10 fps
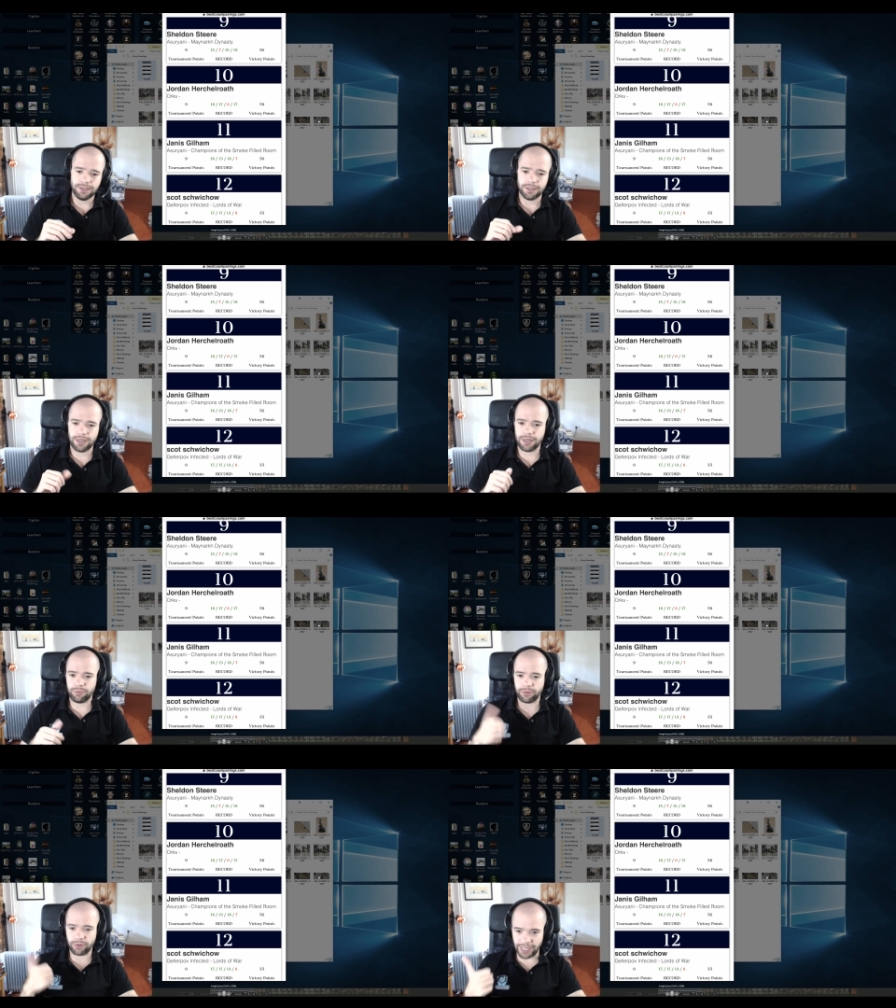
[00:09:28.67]
Uh,
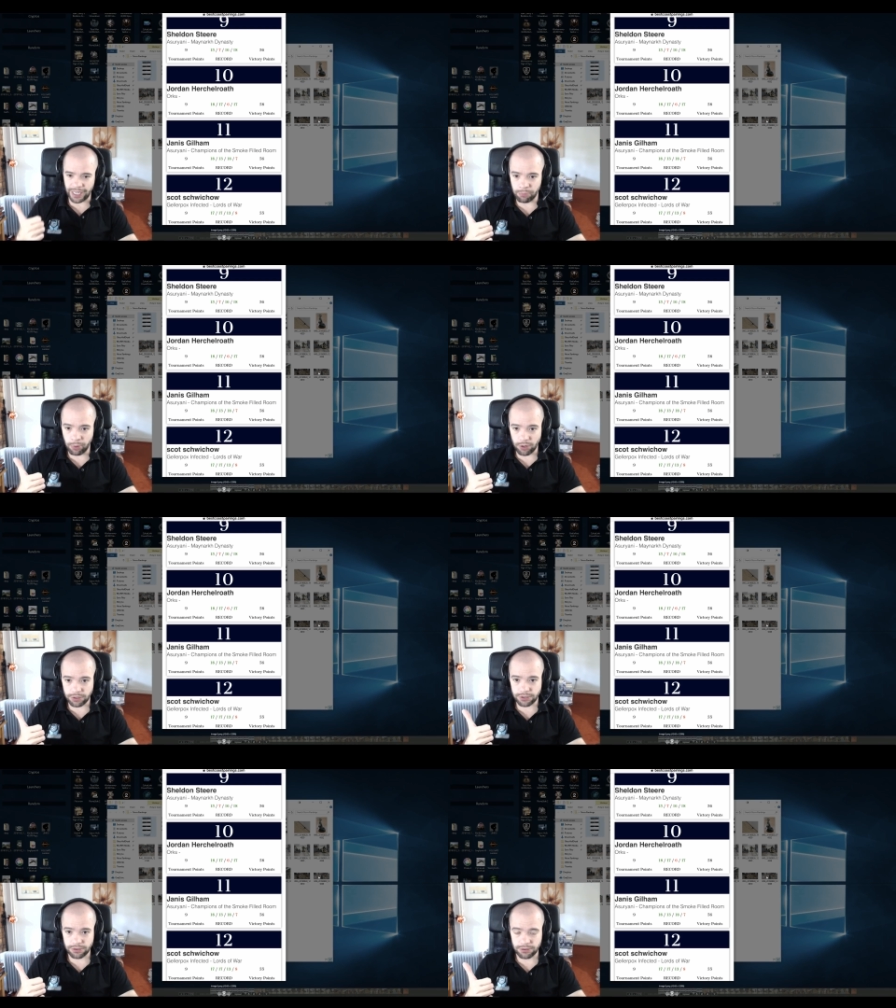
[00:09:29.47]
we've got
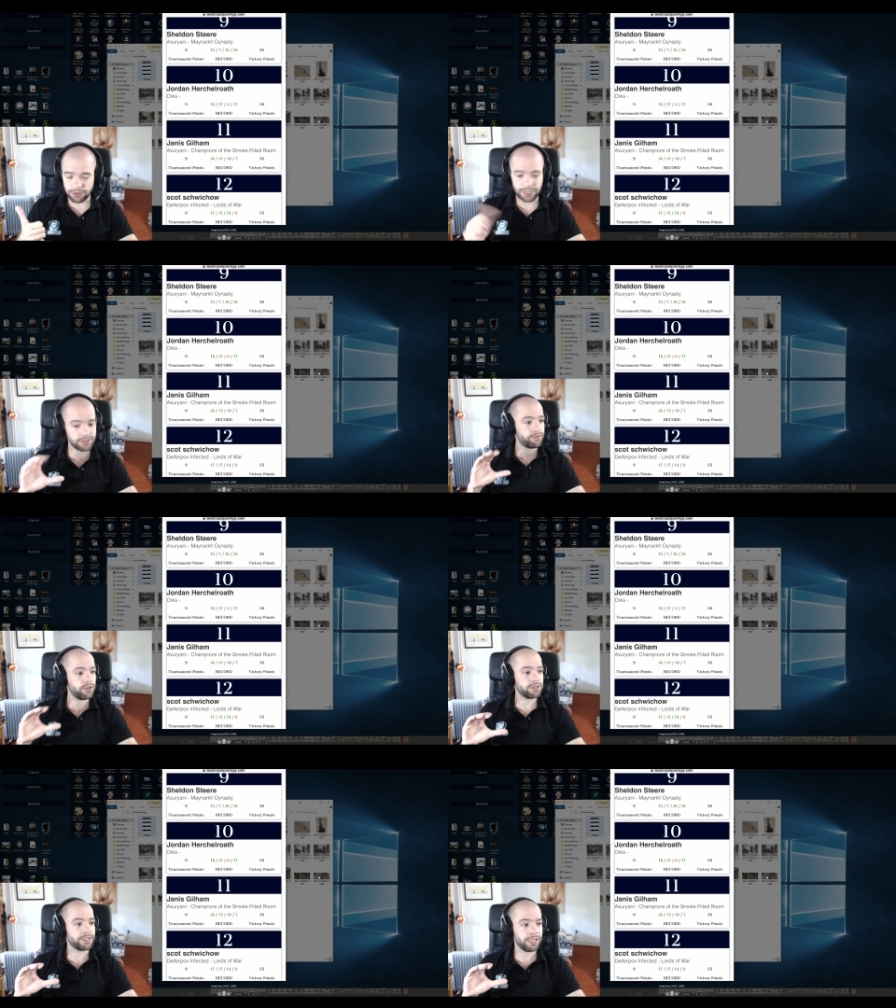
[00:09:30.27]
Gellerpox, so that's our
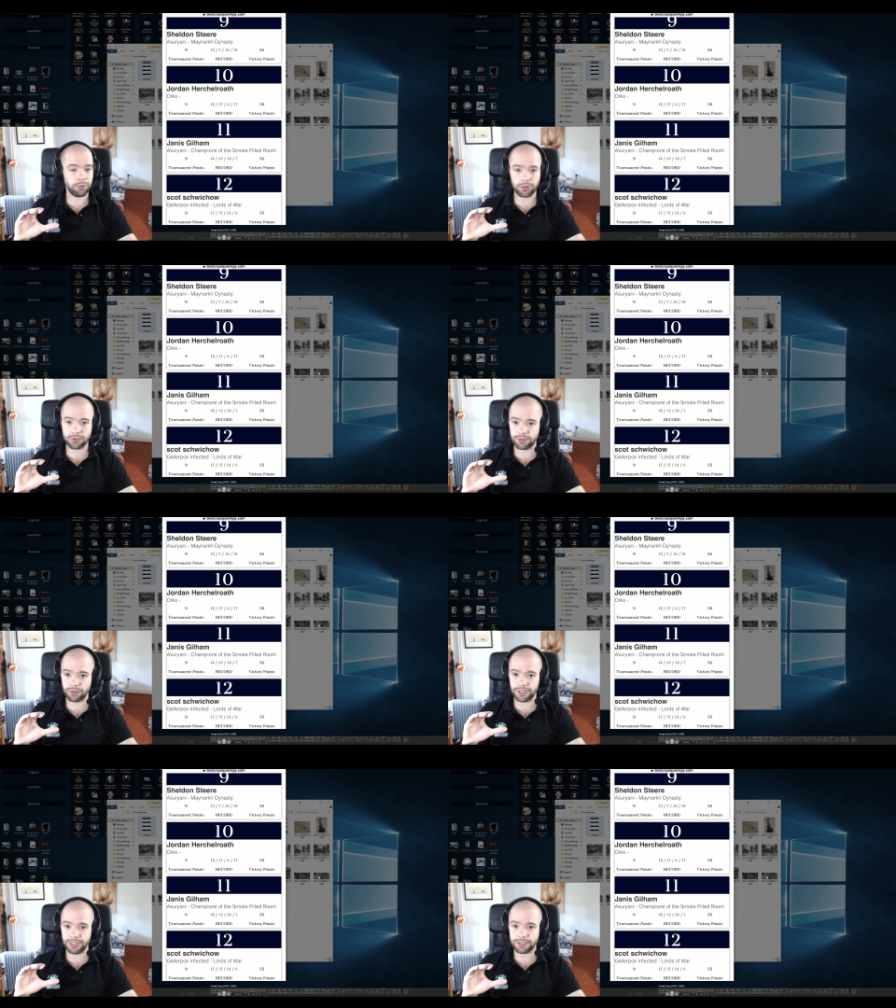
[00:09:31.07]
first Gellerpox
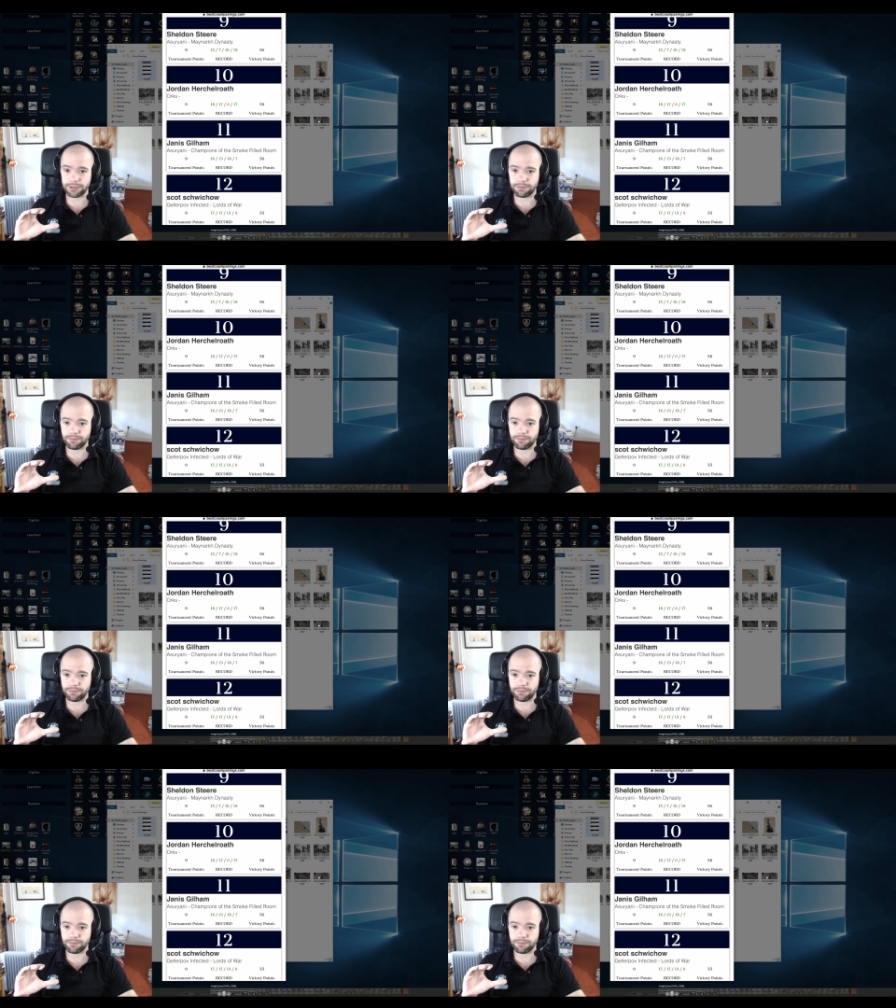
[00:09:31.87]
on the list.